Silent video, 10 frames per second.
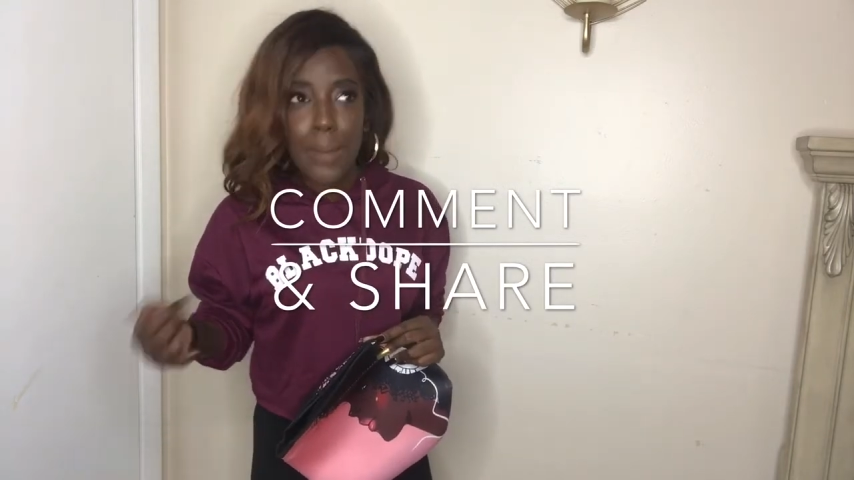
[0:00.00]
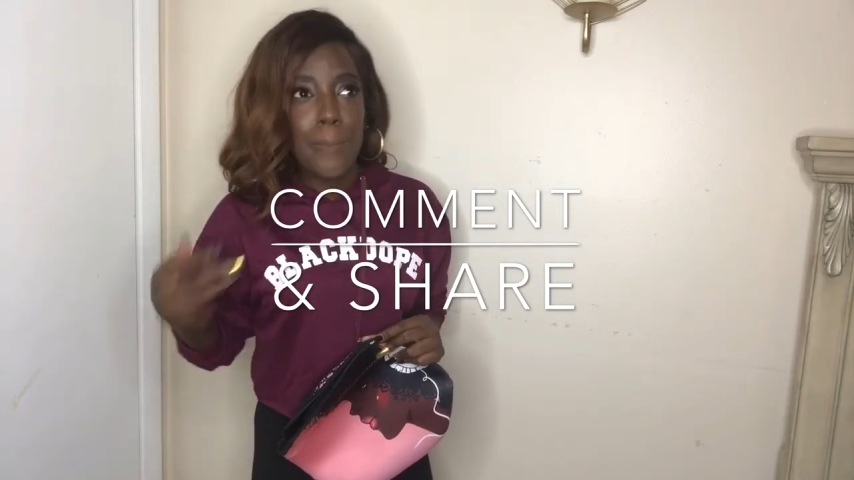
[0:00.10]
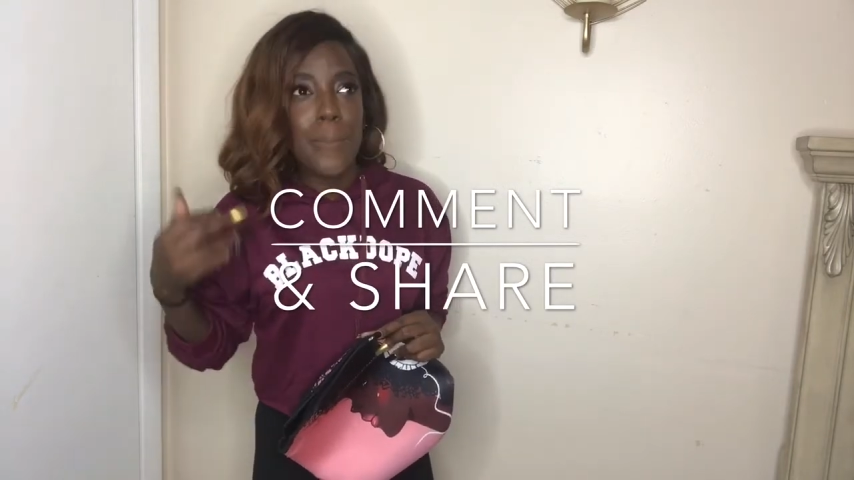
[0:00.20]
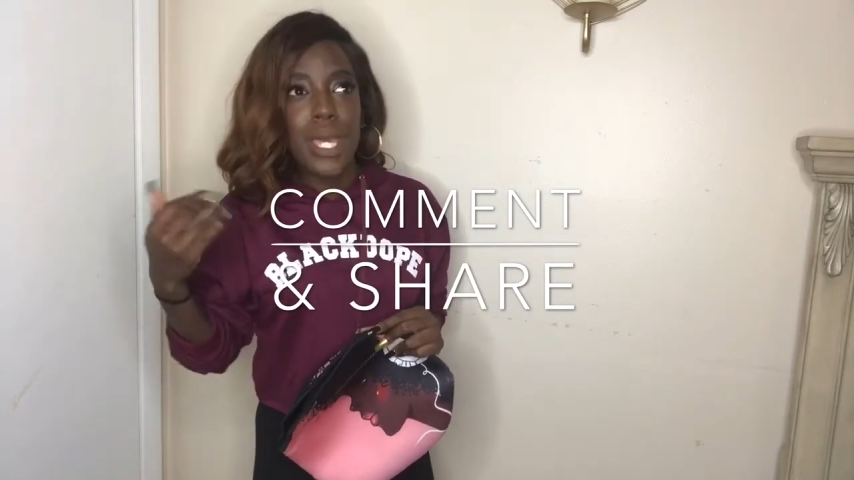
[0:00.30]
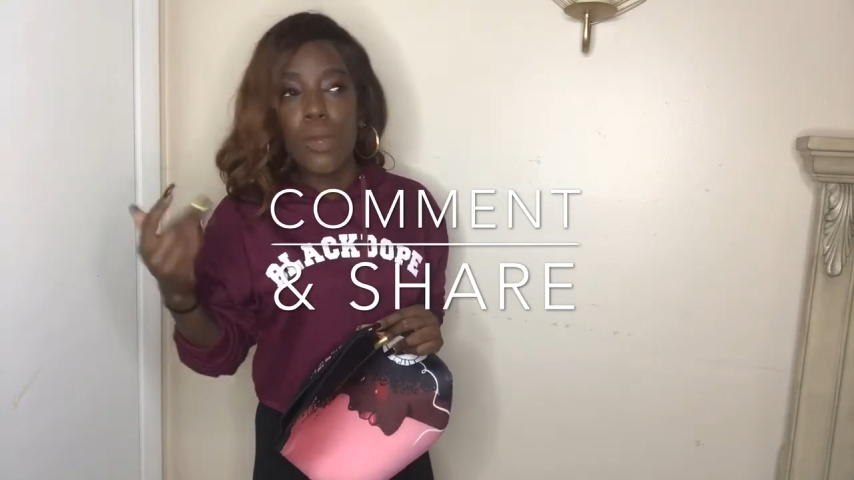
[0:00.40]

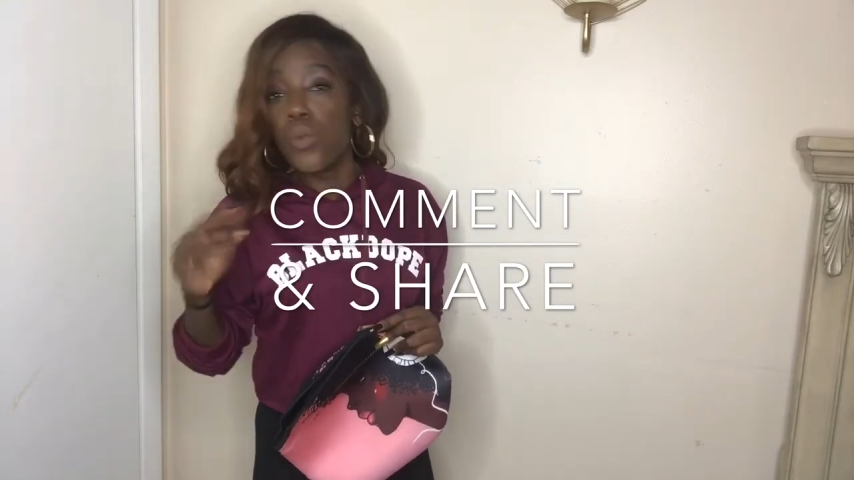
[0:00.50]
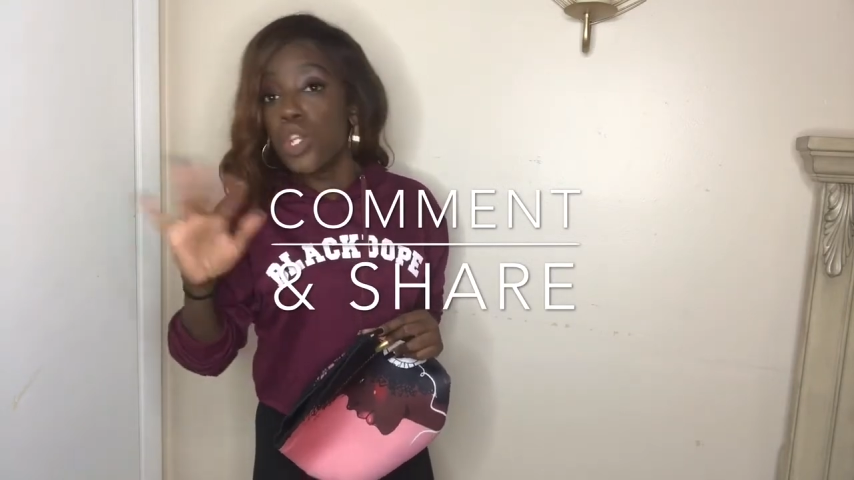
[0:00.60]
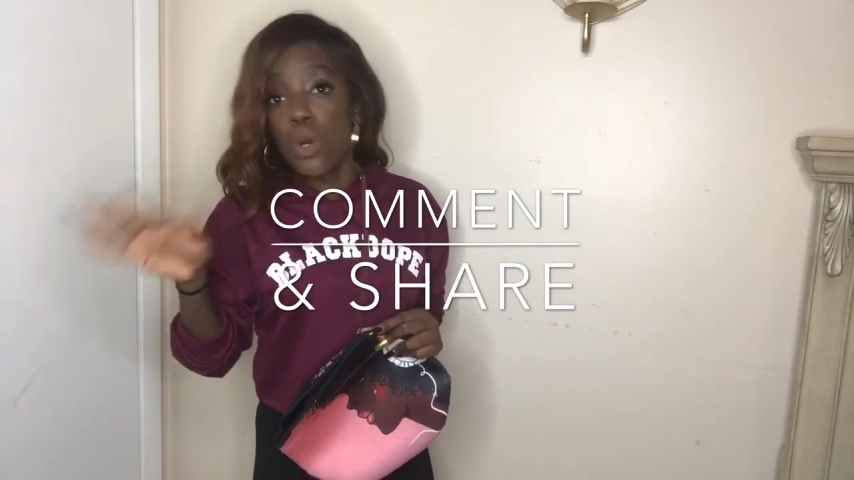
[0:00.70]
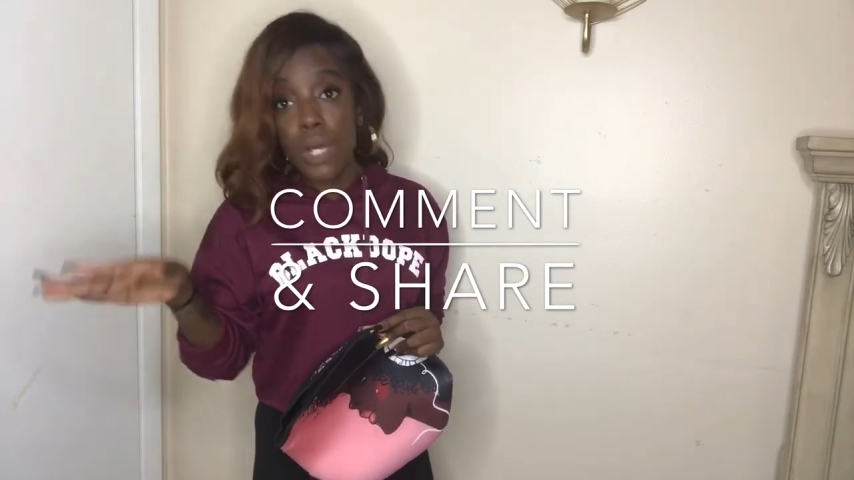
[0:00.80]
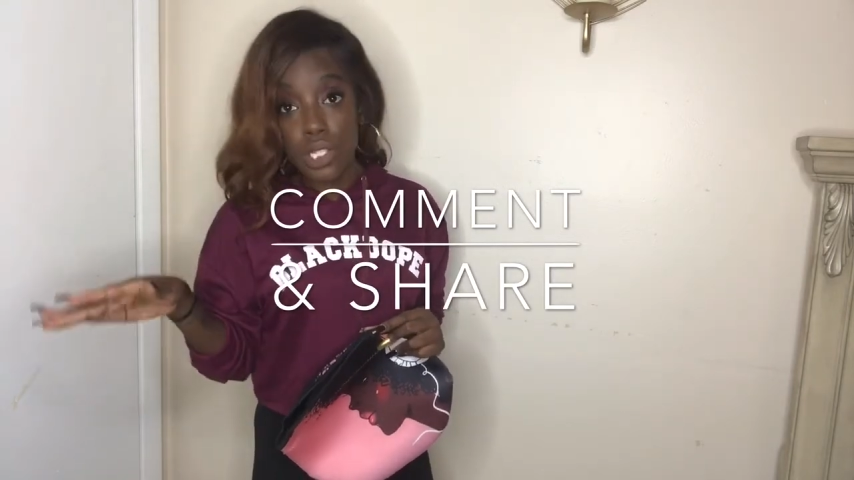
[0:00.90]
Make, we
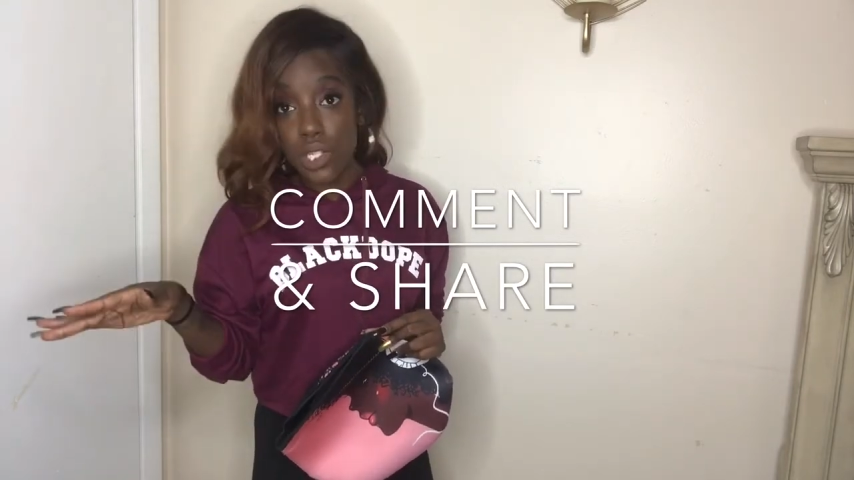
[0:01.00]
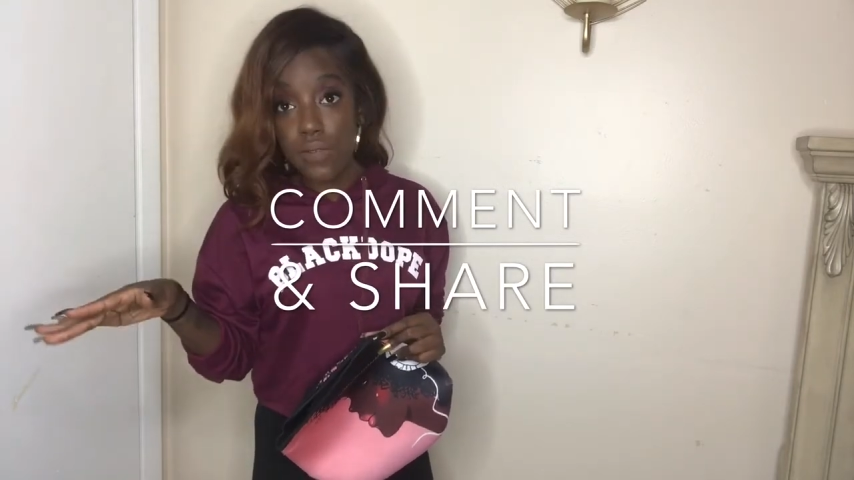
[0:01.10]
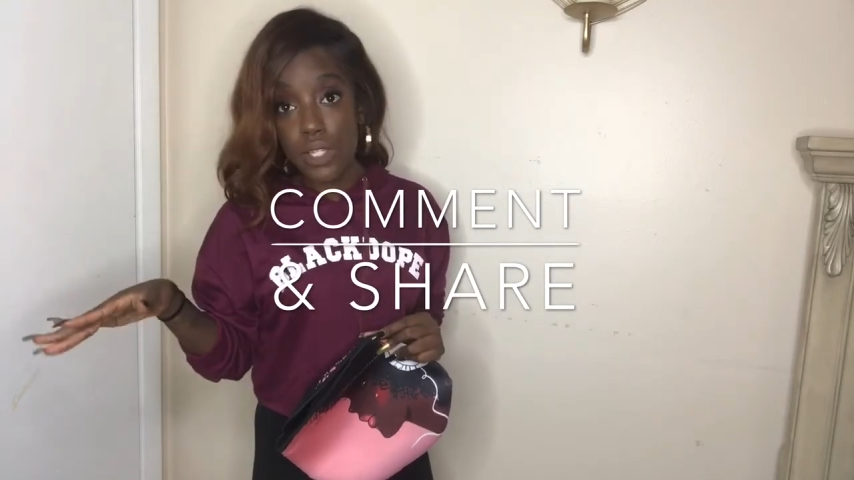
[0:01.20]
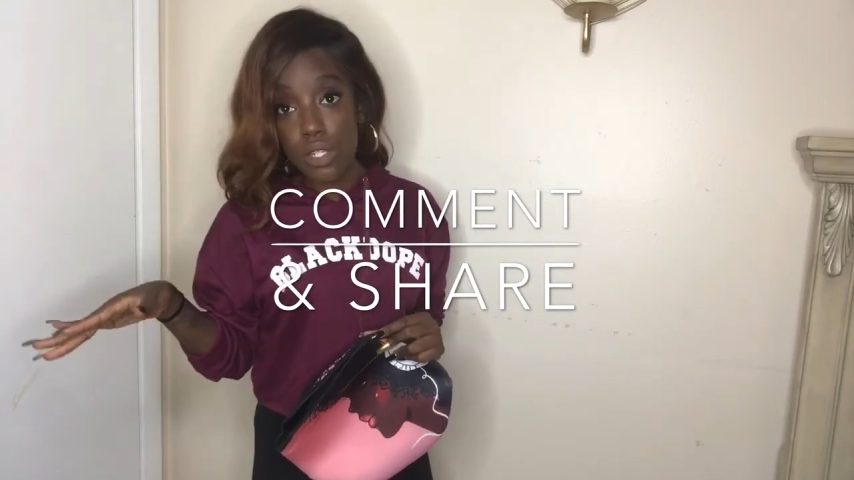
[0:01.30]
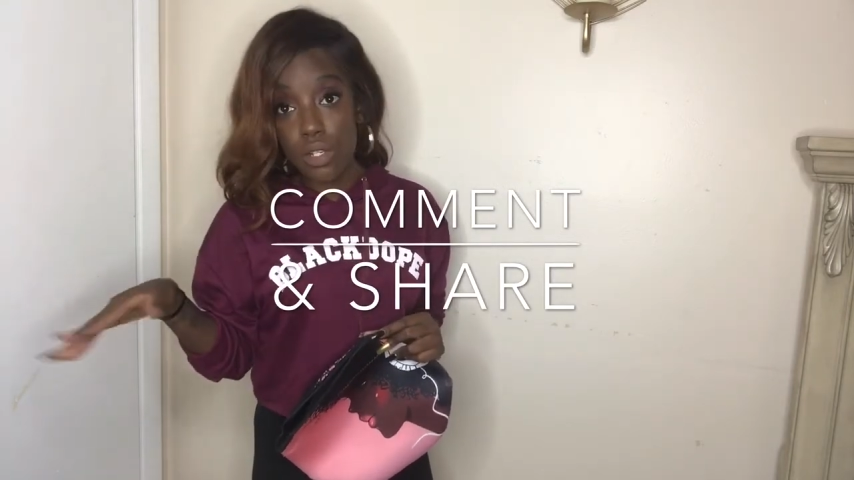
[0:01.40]
don't watch
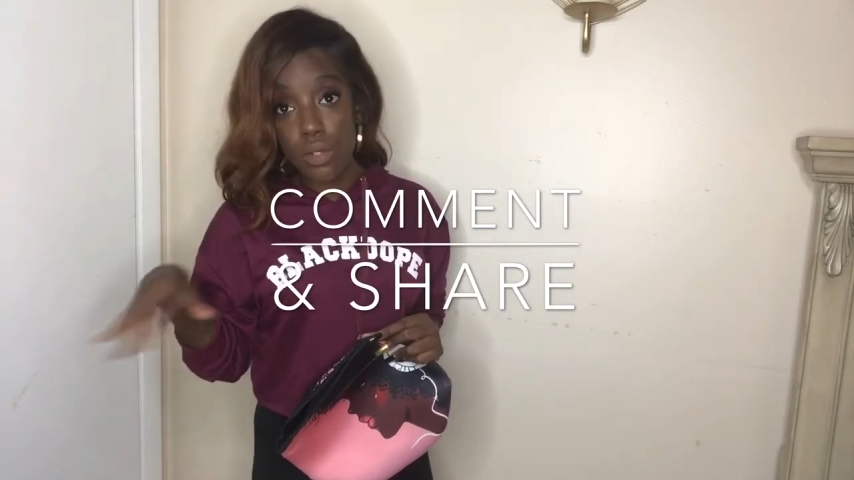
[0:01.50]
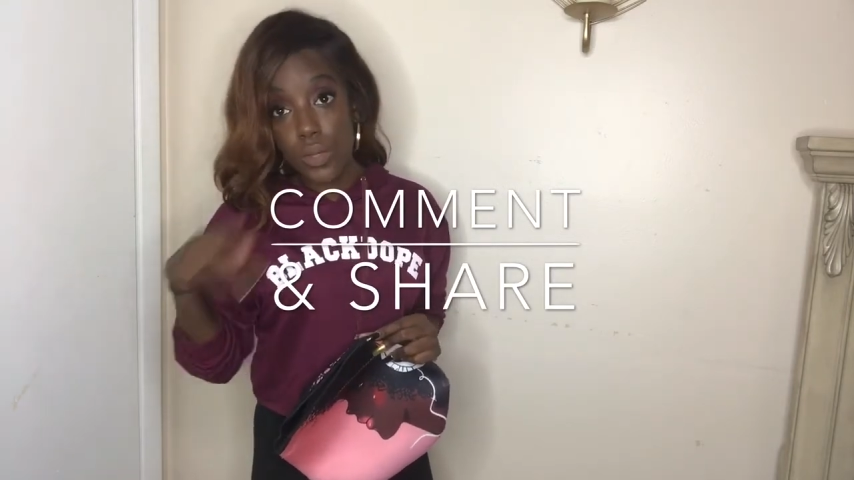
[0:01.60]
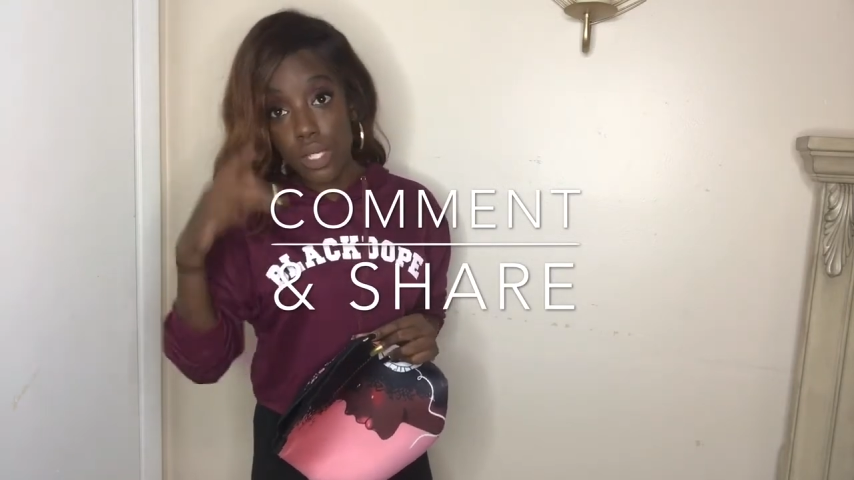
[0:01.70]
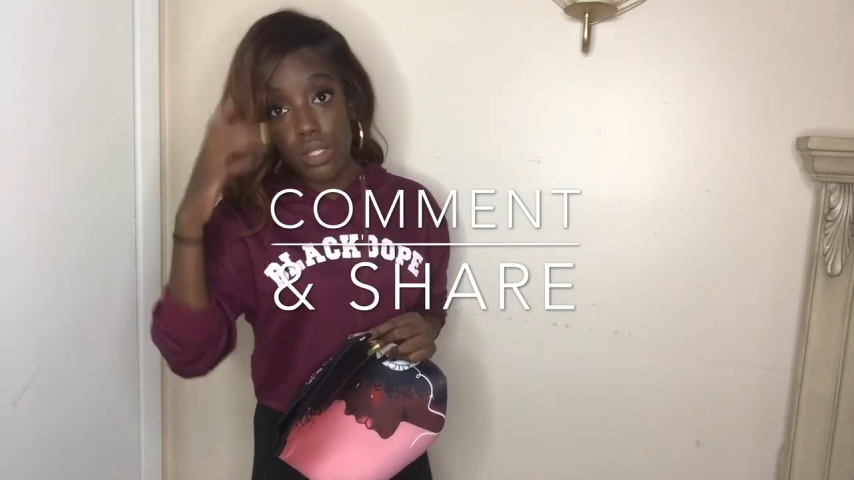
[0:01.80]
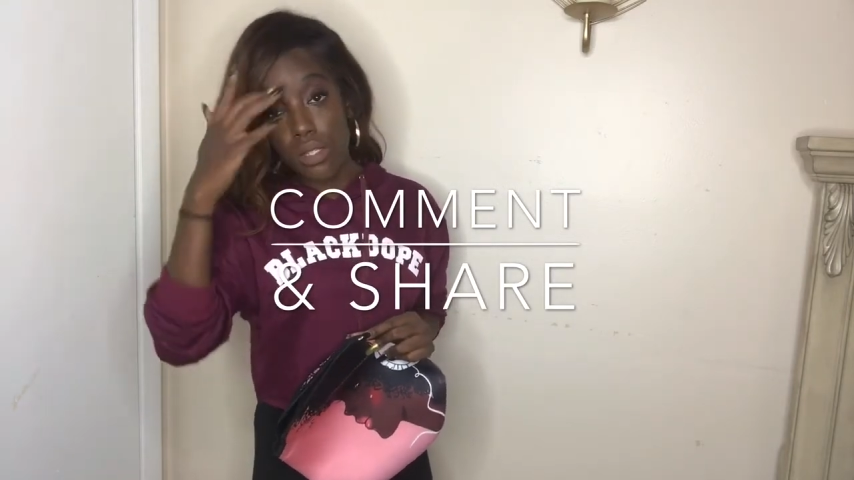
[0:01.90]
TV during the week,